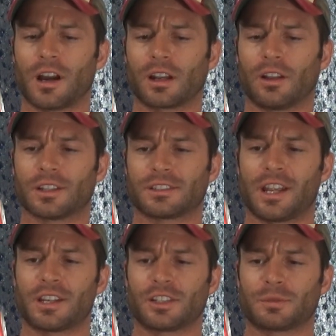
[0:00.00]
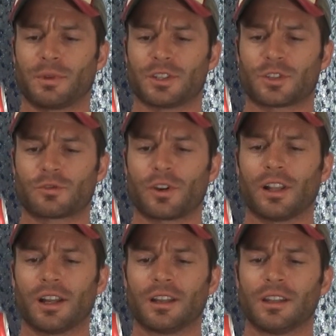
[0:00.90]
out of Los Angeles, but
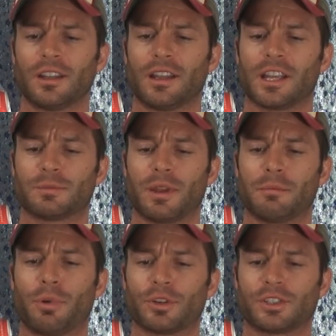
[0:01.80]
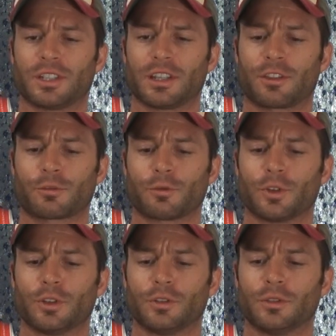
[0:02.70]
Estrella has been pushing
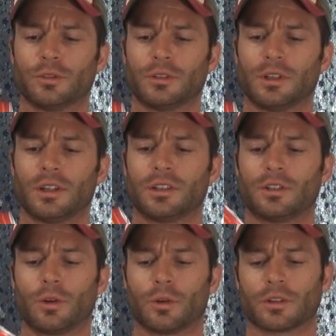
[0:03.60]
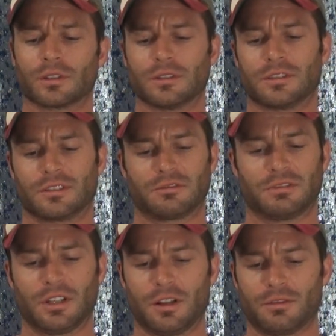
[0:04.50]
through towards,
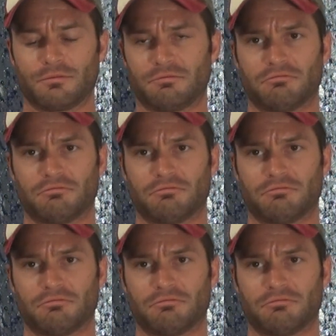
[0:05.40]
the